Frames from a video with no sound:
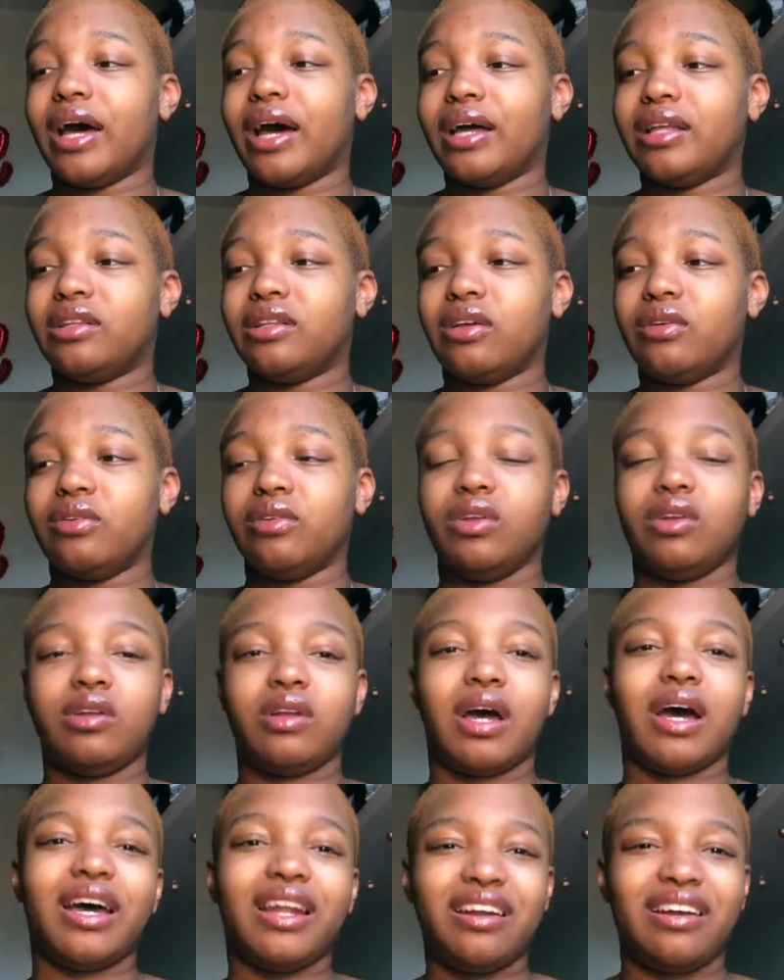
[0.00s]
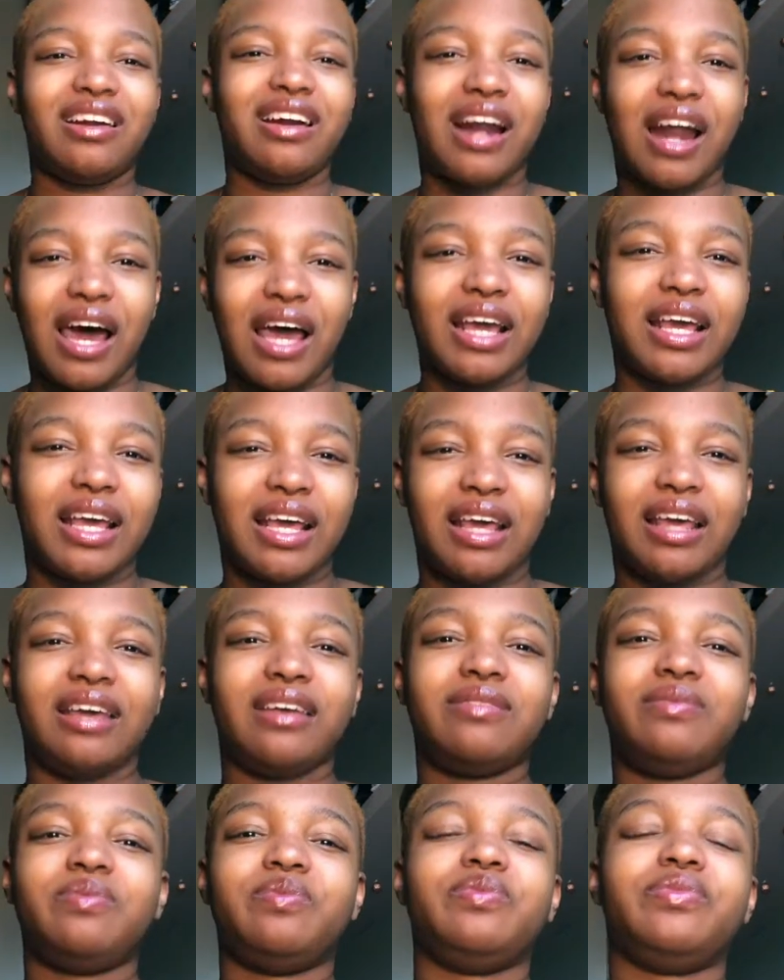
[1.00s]
I didn't like
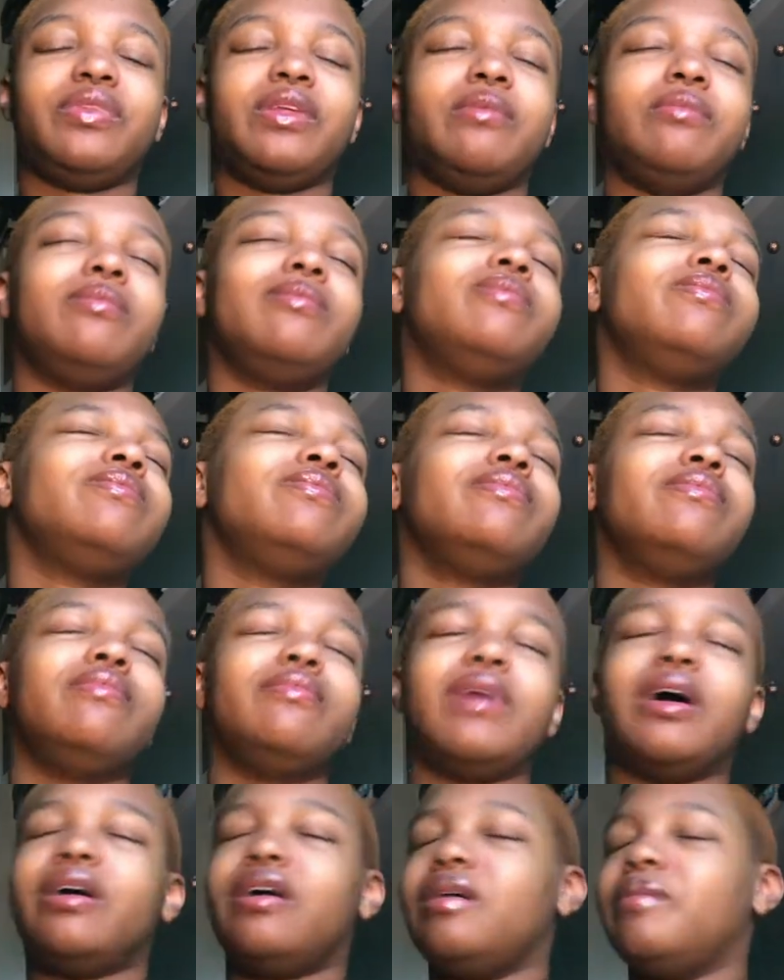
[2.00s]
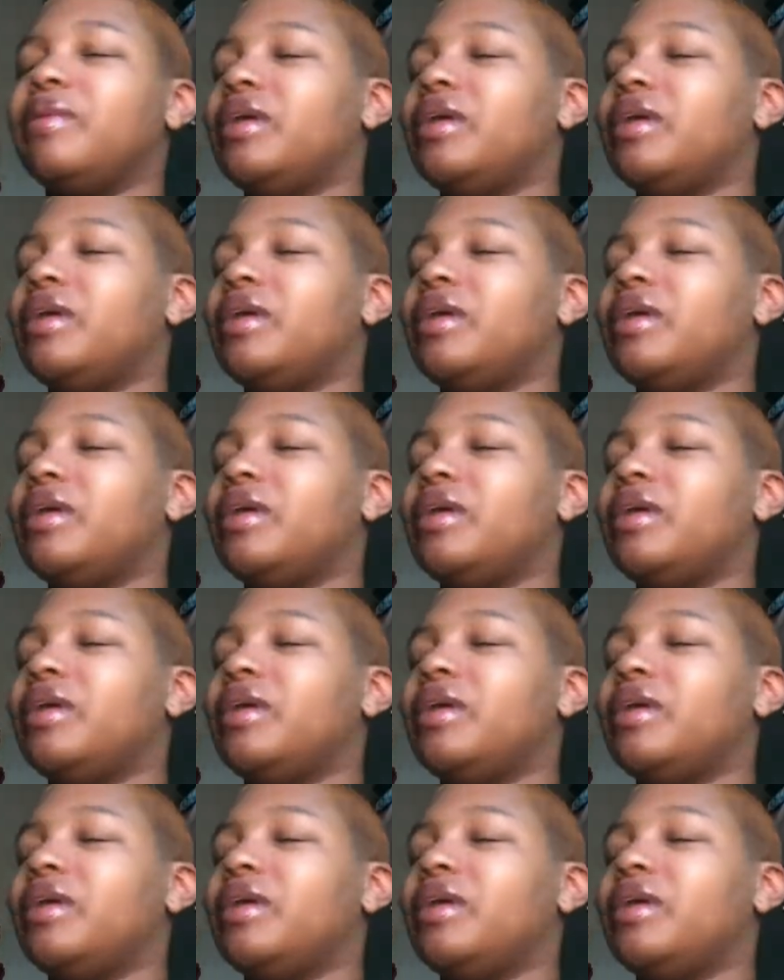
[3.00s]
it, the Mario